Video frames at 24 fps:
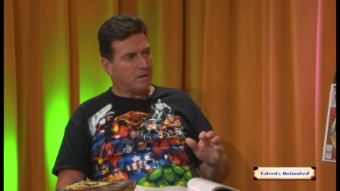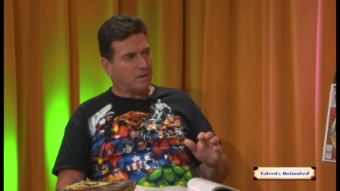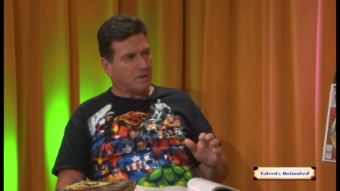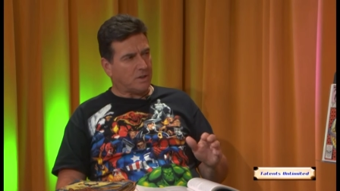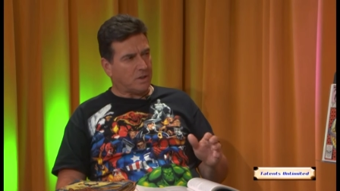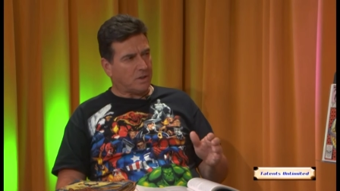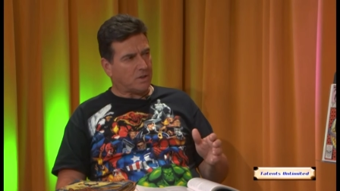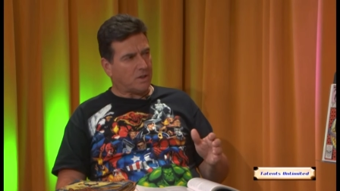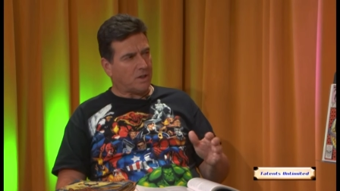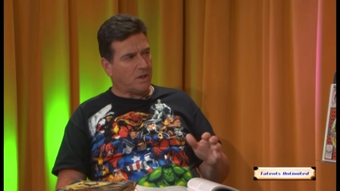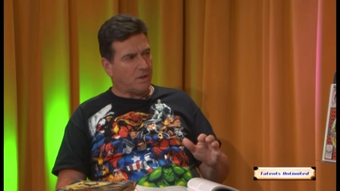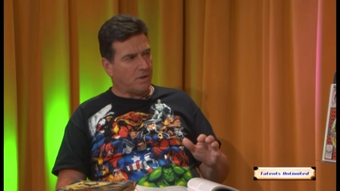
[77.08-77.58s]

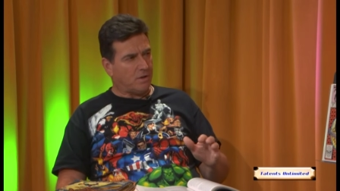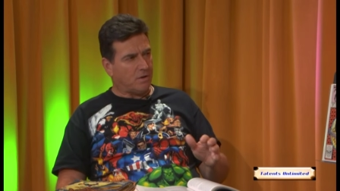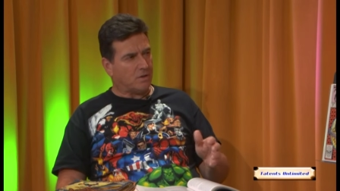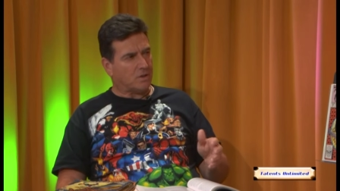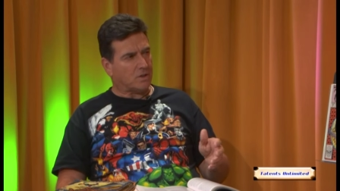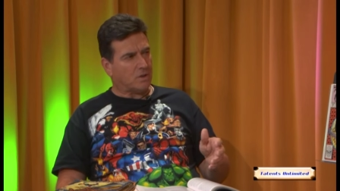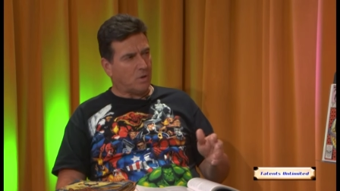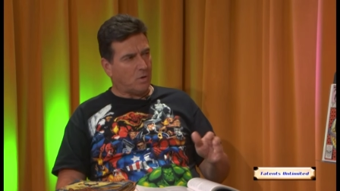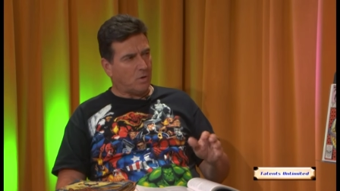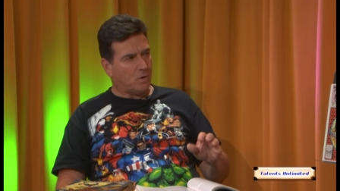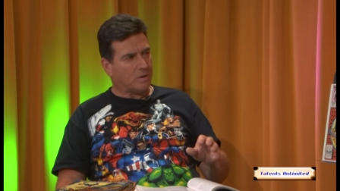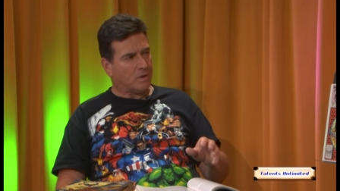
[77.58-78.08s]
16 years
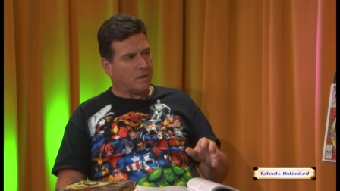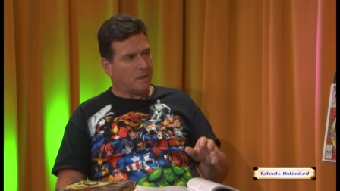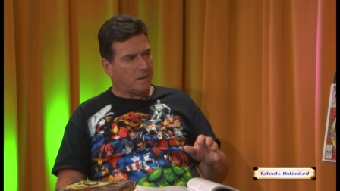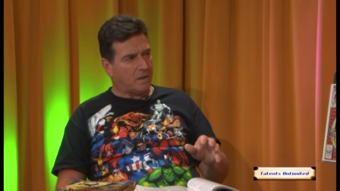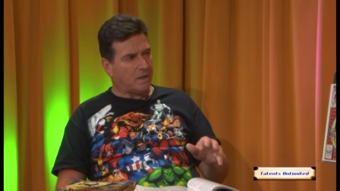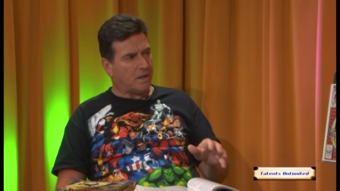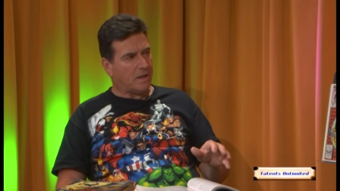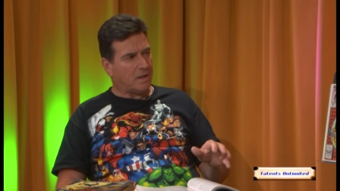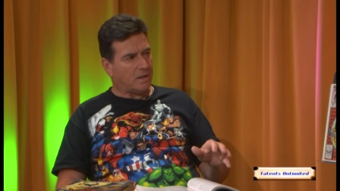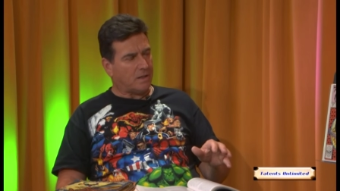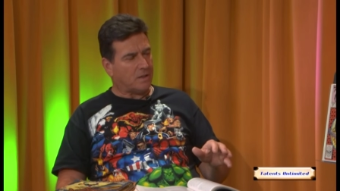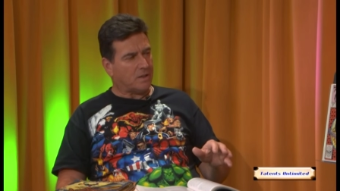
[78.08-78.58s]
old, and then
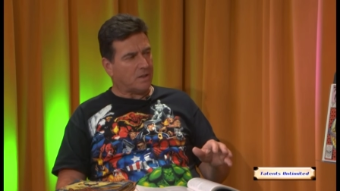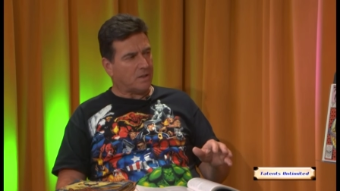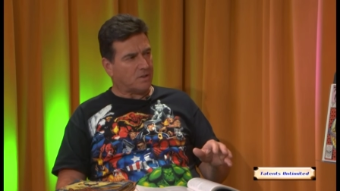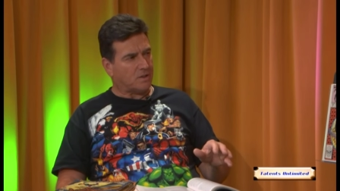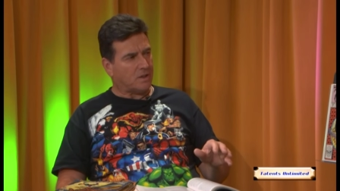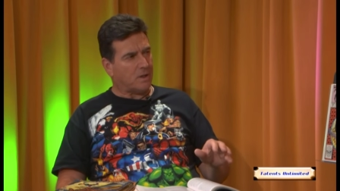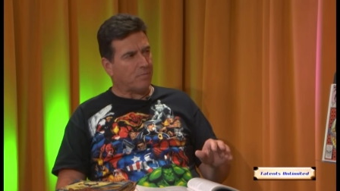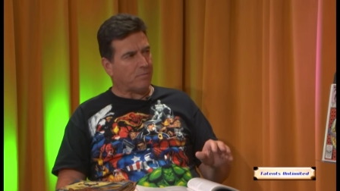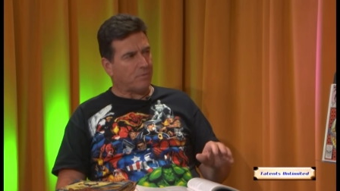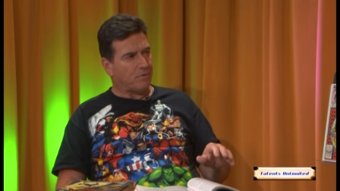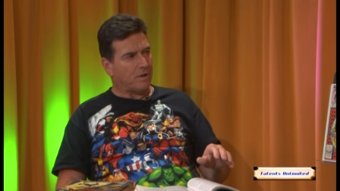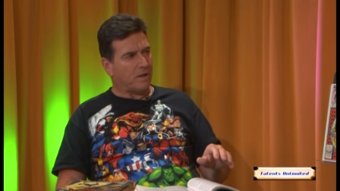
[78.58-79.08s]
you got into this
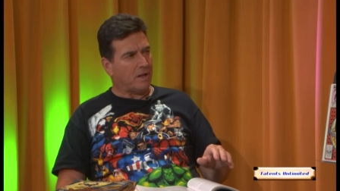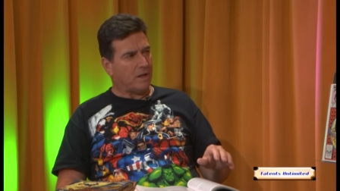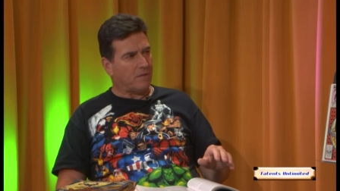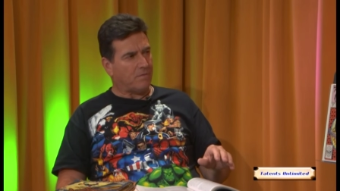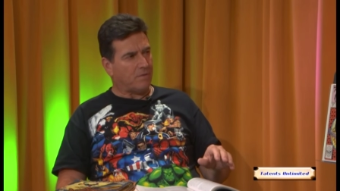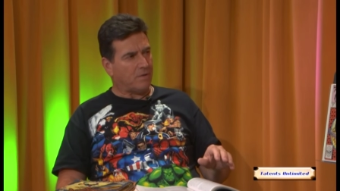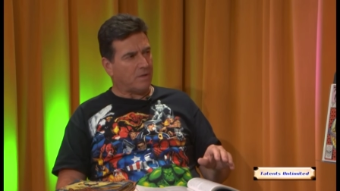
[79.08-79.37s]
thing pretty heavy